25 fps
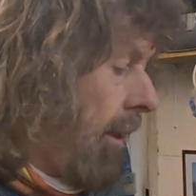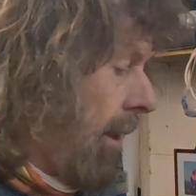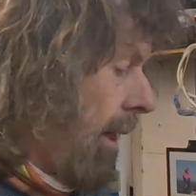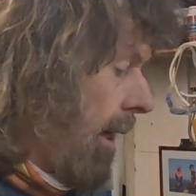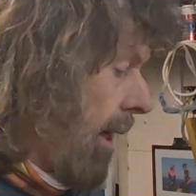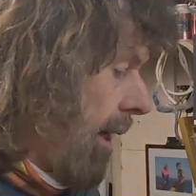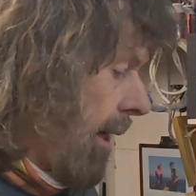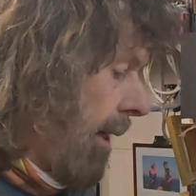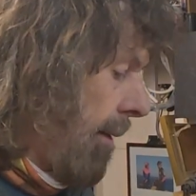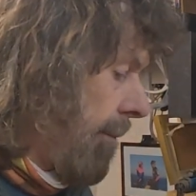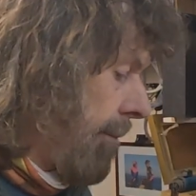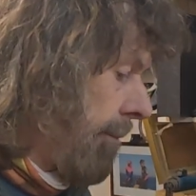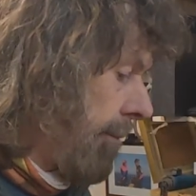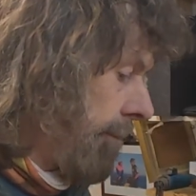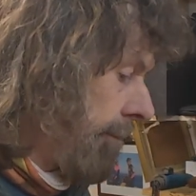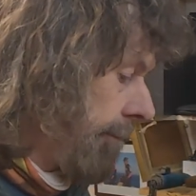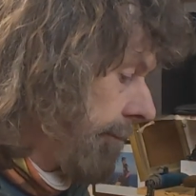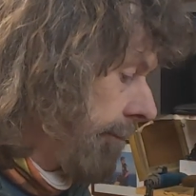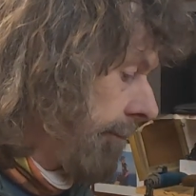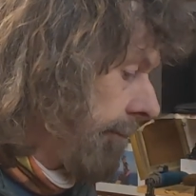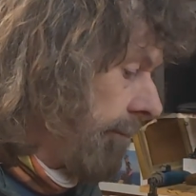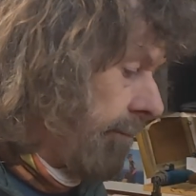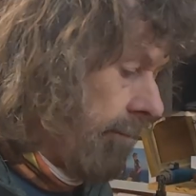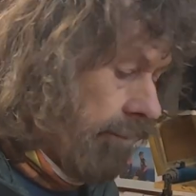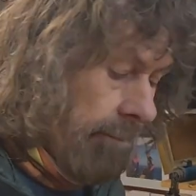and
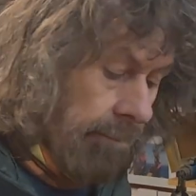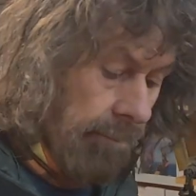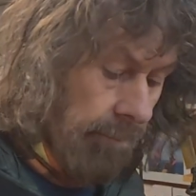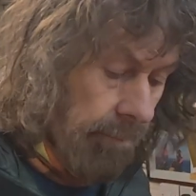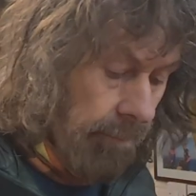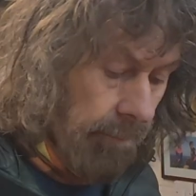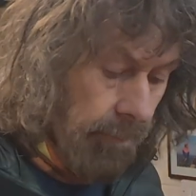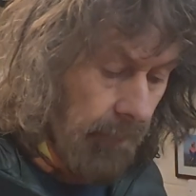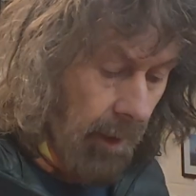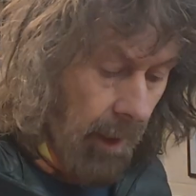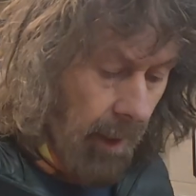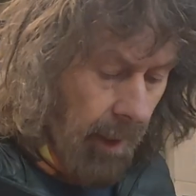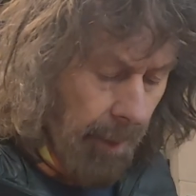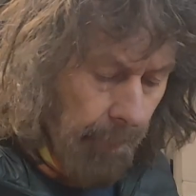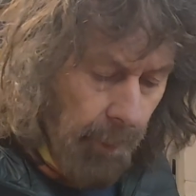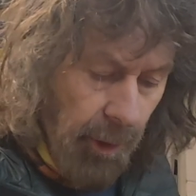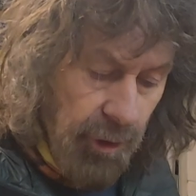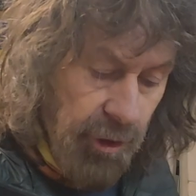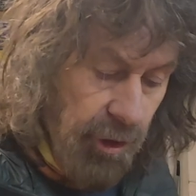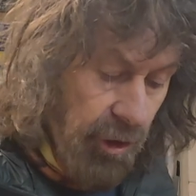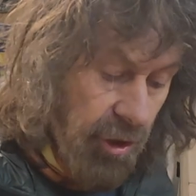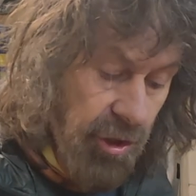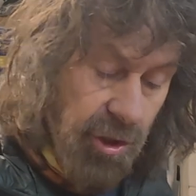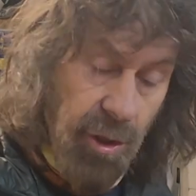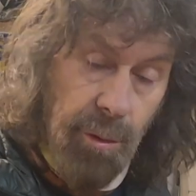I
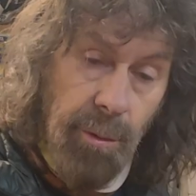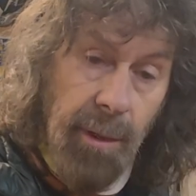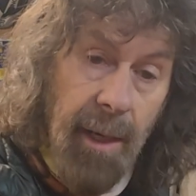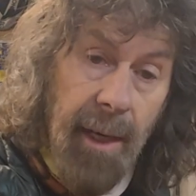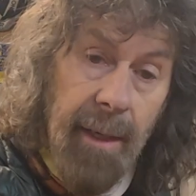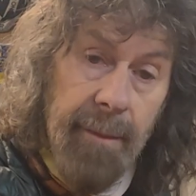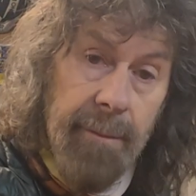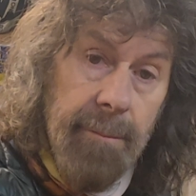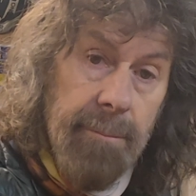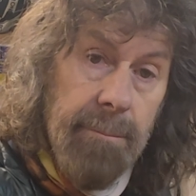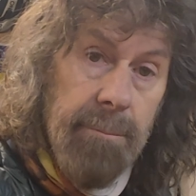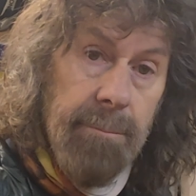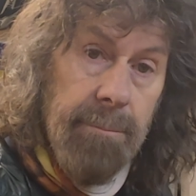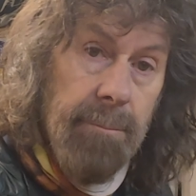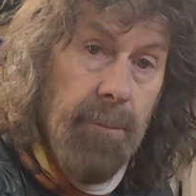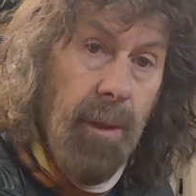might just do that.